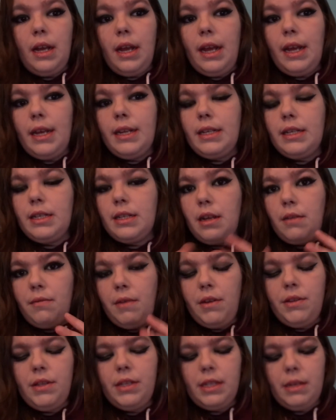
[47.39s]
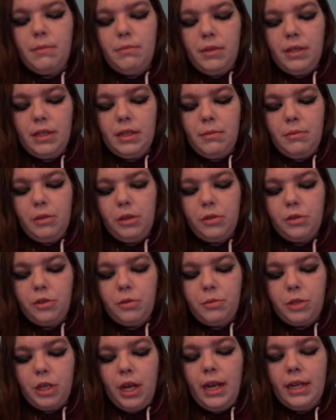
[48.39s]
it's around the similar
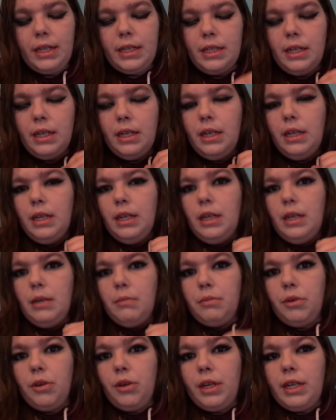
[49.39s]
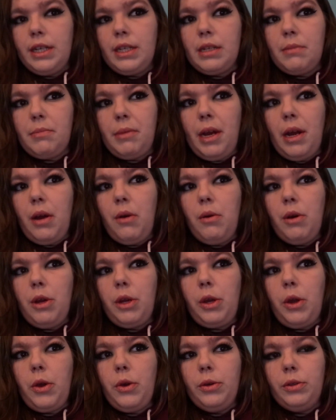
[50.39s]
subject, but it's about a
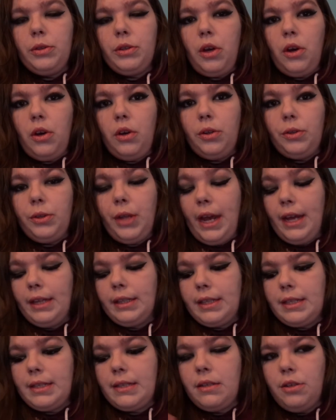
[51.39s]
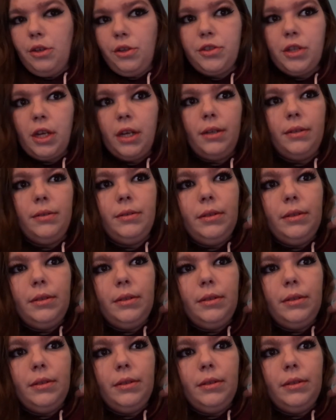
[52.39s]
girl called Alice Nutter.